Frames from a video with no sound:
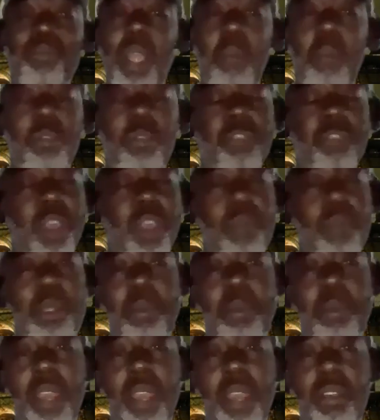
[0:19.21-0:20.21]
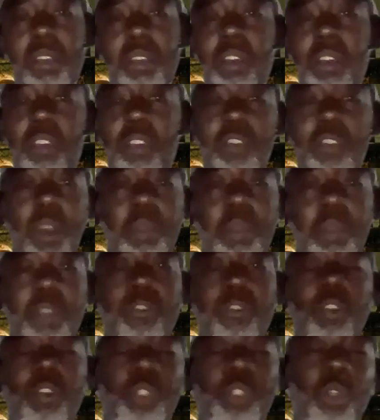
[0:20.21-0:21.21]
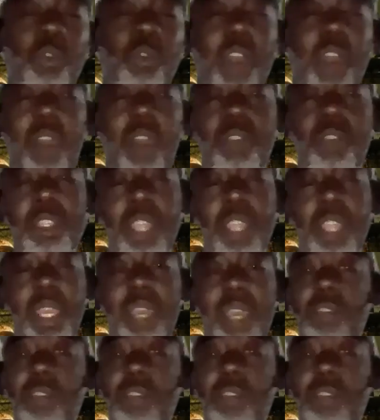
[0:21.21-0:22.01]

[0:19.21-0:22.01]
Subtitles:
I'm a family man. Family first over everything,